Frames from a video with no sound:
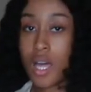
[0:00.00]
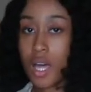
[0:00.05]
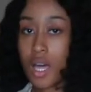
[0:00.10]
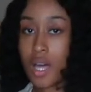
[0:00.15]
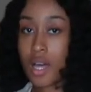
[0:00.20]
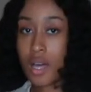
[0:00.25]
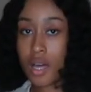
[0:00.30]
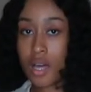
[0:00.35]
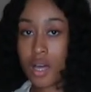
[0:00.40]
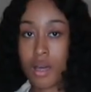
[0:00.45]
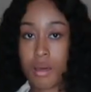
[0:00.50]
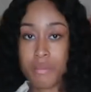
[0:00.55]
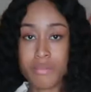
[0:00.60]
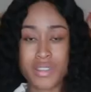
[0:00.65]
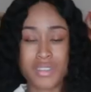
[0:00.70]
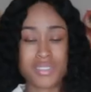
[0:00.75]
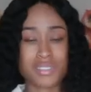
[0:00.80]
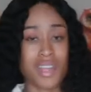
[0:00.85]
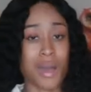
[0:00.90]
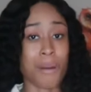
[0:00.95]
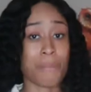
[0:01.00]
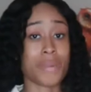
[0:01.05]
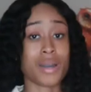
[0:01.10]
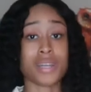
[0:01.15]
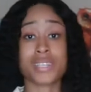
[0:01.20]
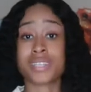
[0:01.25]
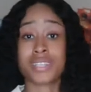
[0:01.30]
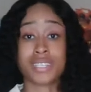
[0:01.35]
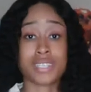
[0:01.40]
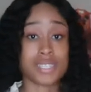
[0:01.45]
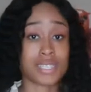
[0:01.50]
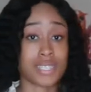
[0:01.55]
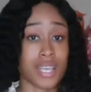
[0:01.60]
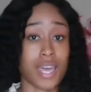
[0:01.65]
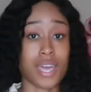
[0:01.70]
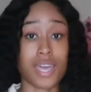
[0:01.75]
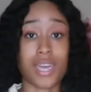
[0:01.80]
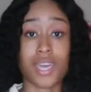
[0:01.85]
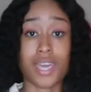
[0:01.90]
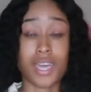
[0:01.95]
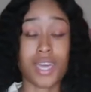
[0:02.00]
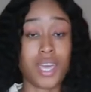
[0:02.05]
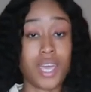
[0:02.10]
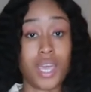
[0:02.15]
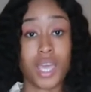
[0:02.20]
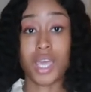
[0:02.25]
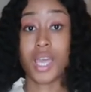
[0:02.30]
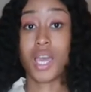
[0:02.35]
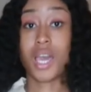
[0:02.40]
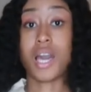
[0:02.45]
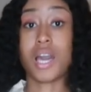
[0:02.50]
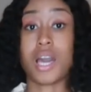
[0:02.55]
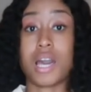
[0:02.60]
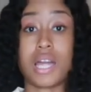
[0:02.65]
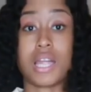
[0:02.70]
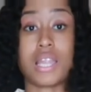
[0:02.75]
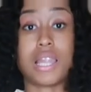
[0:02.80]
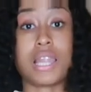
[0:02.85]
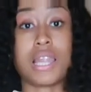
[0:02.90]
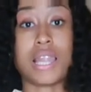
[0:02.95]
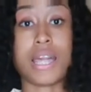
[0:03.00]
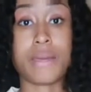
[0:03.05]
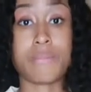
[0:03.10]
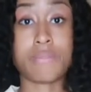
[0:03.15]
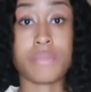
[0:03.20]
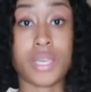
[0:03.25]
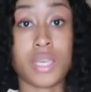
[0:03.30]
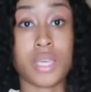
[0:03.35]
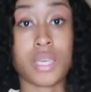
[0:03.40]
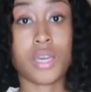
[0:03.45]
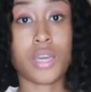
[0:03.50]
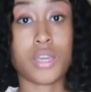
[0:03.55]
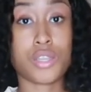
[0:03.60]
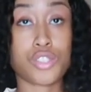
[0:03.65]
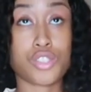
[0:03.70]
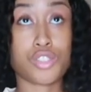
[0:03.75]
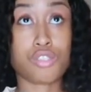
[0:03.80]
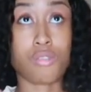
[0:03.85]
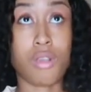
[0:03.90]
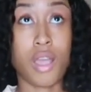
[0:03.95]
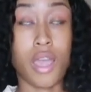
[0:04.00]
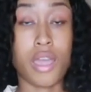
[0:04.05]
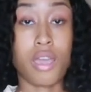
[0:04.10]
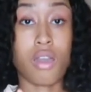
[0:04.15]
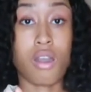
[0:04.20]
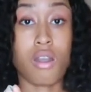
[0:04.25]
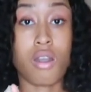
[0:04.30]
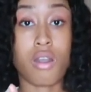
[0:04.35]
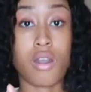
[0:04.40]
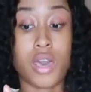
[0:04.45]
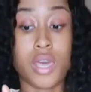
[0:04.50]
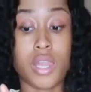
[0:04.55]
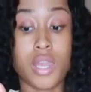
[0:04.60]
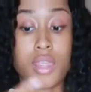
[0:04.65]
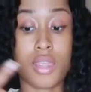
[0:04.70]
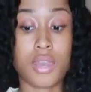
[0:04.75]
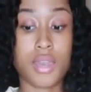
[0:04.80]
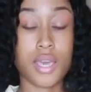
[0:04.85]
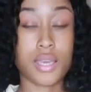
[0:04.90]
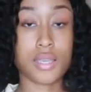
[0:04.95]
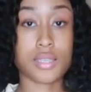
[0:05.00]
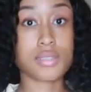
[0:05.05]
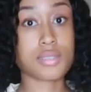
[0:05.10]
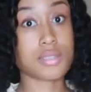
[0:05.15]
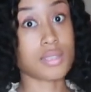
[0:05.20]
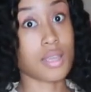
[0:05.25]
There's not much to say. Let me try on the next